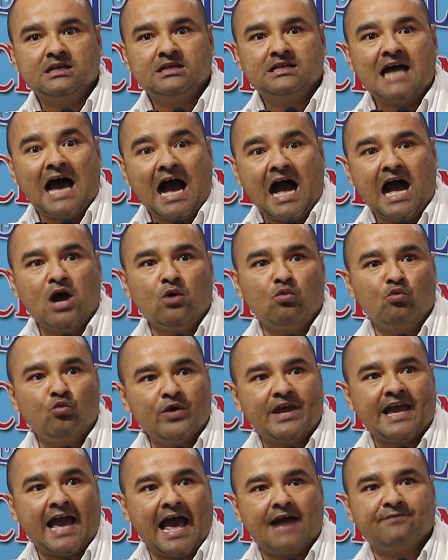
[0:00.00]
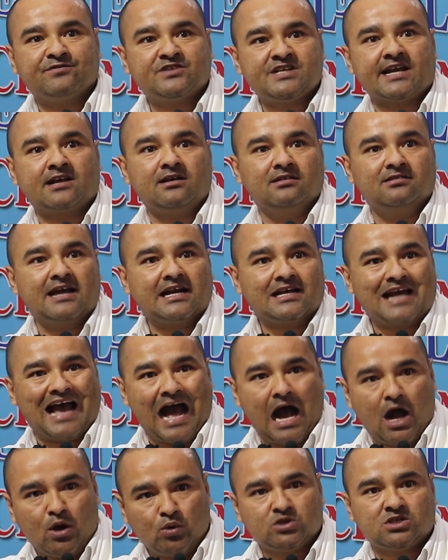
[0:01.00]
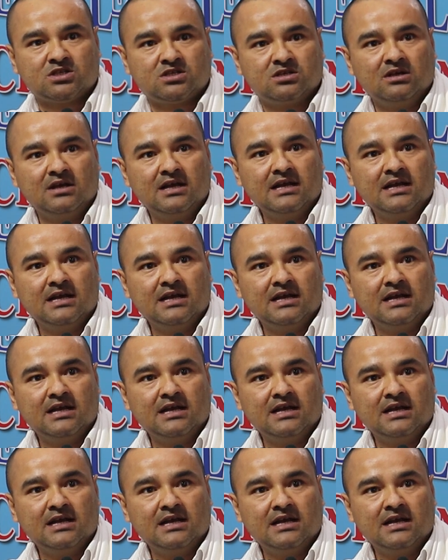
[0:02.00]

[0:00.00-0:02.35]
Now we have taken that out.